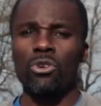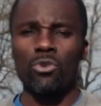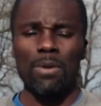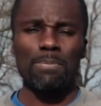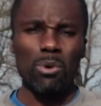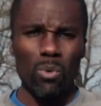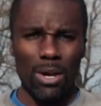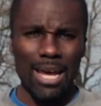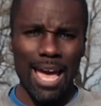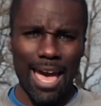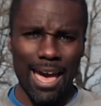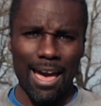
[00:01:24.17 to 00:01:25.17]
The grip you want
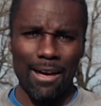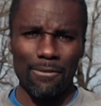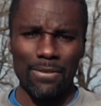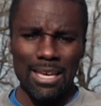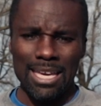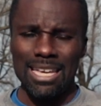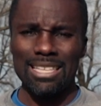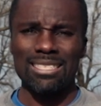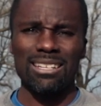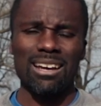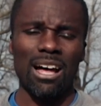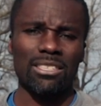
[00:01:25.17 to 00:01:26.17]
to have is
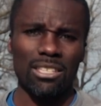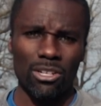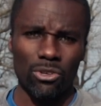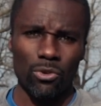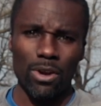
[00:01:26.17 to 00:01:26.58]
the continental